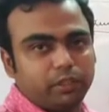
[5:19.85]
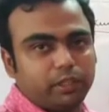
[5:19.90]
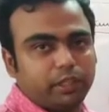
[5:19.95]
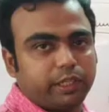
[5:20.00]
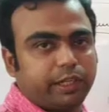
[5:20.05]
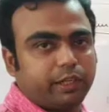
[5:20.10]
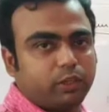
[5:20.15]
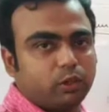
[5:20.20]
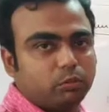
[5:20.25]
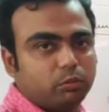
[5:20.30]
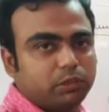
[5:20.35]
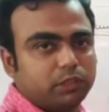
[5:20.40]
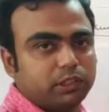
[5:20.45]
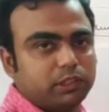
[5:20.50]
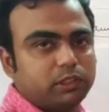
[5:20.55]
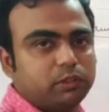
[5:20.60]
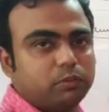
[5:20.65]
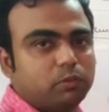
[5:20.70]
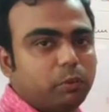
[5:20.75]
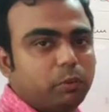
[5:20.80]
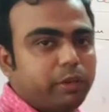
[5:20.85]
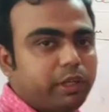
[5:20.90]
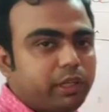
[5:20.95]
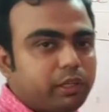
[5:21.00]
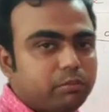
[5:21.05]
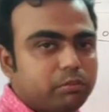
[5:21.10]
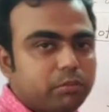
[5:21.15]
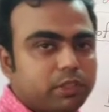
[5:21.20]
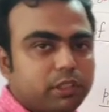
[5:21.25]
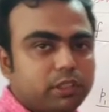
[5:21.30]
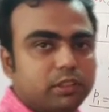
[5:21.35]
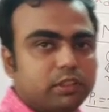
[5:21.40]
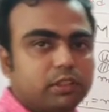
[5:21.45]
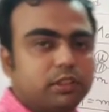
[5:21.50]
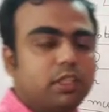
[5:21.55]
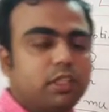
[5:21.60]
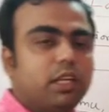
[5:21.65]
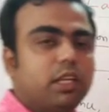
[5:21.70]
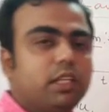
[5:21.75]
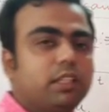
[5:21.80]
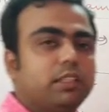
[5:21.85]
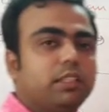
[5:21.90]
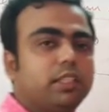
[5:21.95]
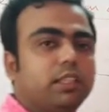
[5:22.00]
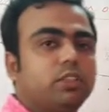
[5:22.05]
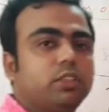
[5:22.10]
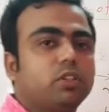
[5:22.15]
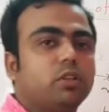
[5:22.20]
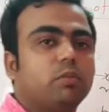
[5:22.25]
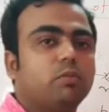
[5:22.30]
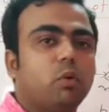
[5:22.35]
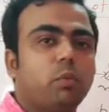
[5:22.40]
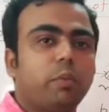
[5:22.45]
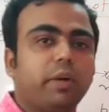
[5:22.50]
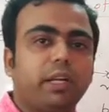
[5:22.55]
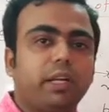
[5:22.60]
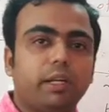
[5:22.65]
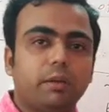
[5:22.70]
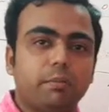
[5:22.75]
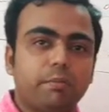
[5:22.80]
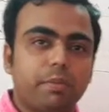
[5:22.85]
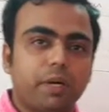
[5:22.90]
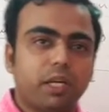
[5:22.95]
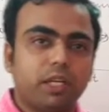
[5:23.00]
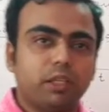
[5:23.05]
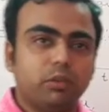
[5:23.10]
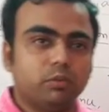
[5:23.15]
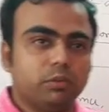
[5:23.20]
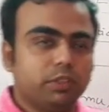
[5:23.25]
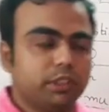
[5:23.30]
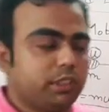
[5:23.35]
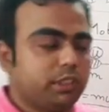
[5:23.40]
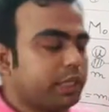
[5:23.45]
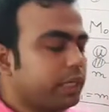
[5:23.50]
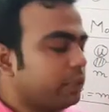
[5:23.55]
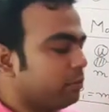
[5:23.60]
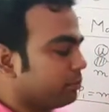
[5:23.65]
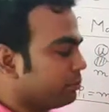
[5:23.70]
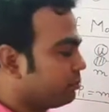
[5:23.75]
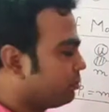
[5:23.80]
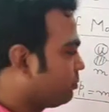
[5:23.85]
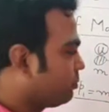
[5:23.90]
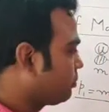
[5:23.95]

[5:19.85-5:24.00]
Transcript: Rate of change of momentum means change of momentum per unit time.